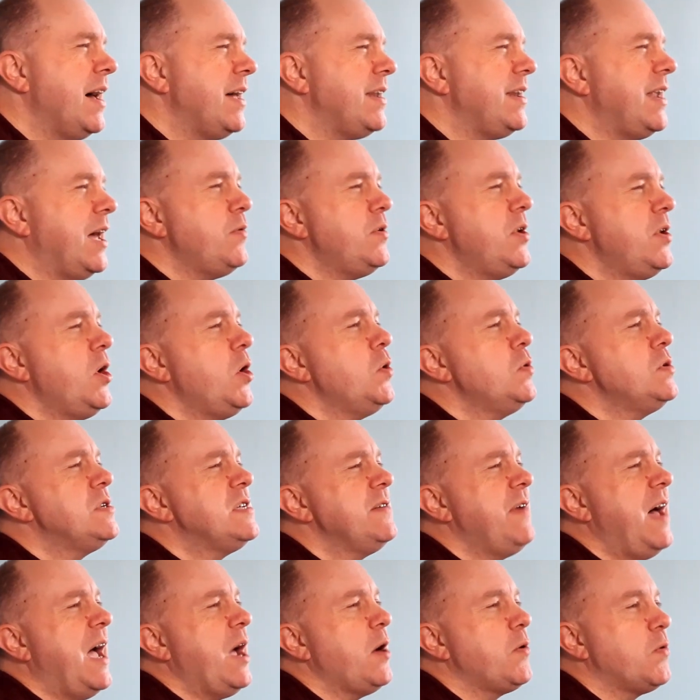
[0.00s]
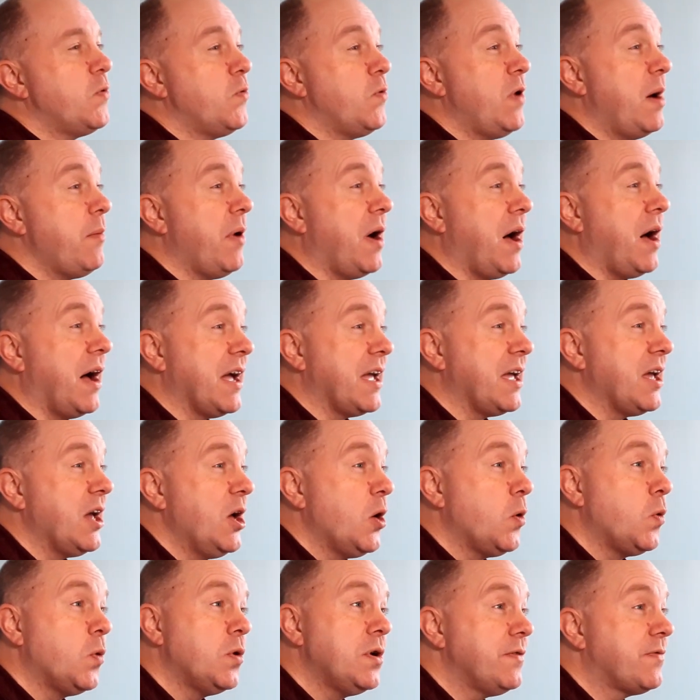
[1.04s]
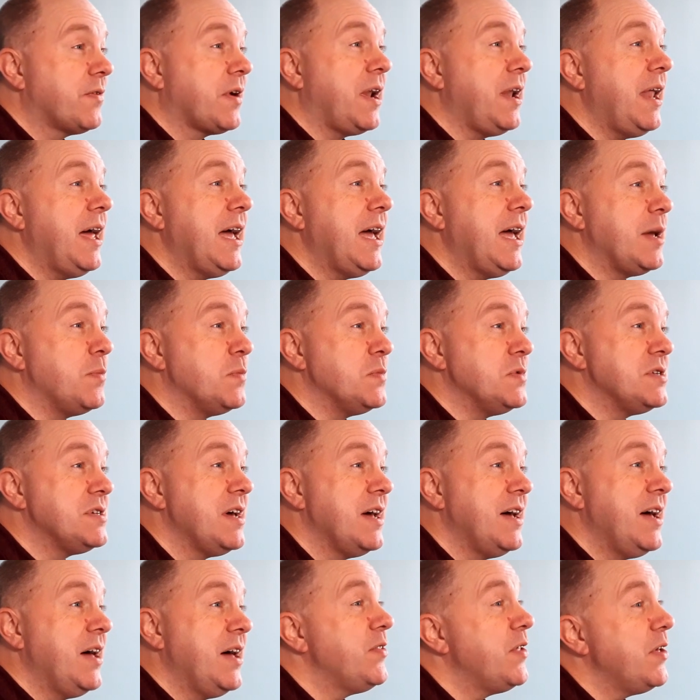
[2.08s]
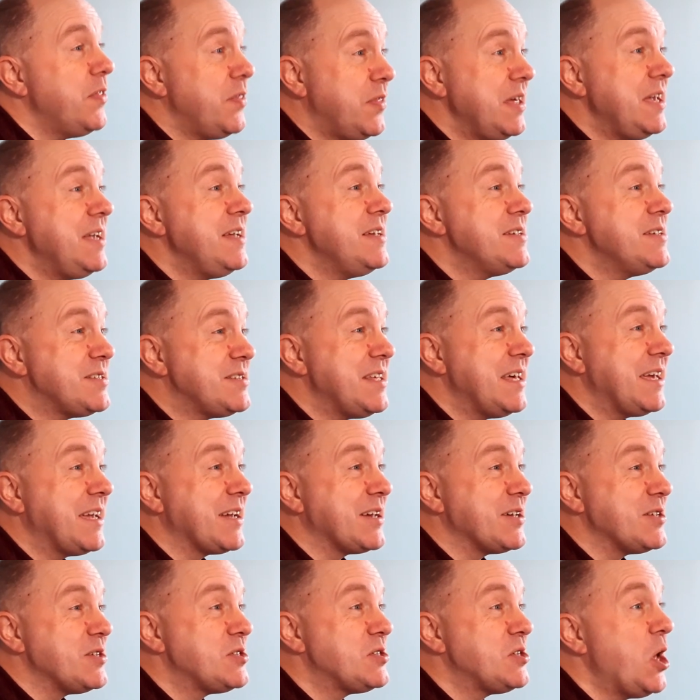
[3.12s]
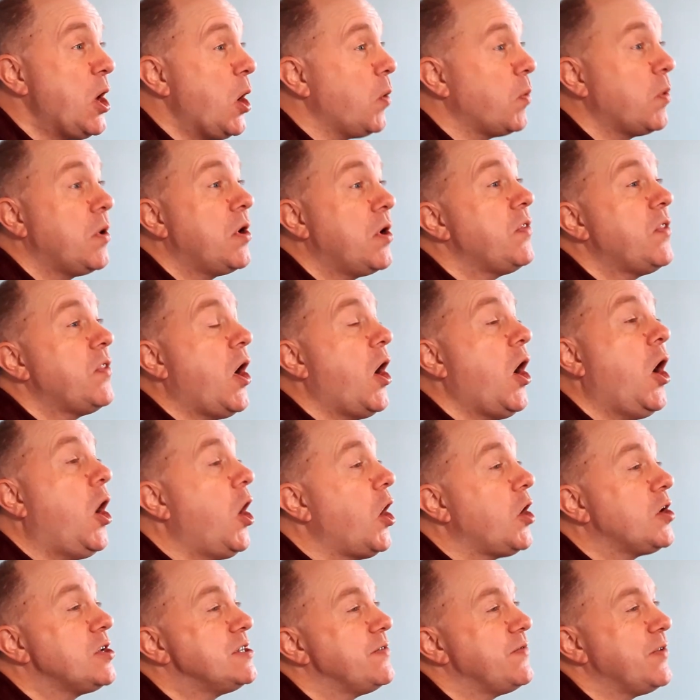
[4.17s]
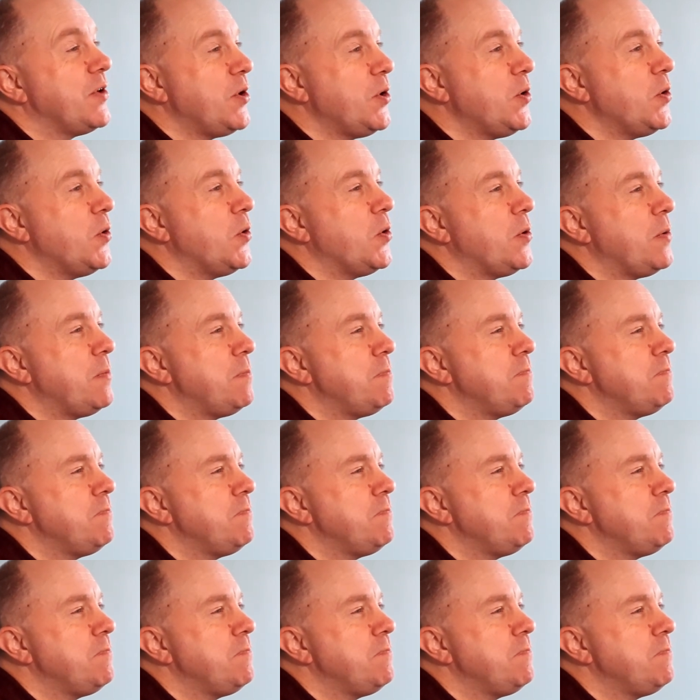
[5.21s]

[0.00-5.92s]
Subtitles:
Now, no devout rabbi would have claimed that these things were at the heart of the law.